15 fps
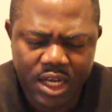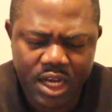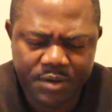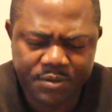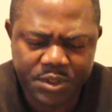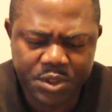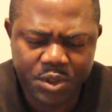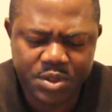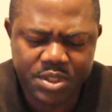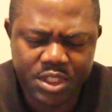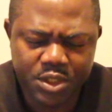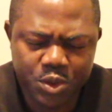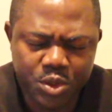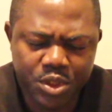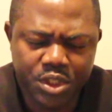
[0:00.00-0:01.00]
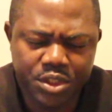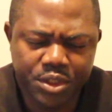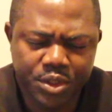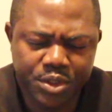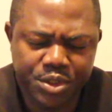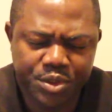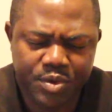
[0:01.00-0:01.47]
and for those that do not
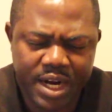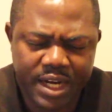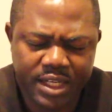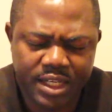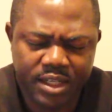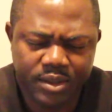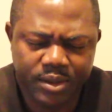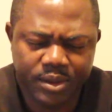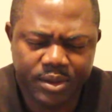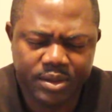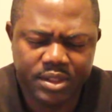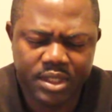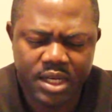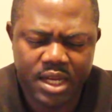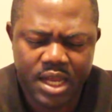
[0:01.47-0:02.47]
know you right now, Lord,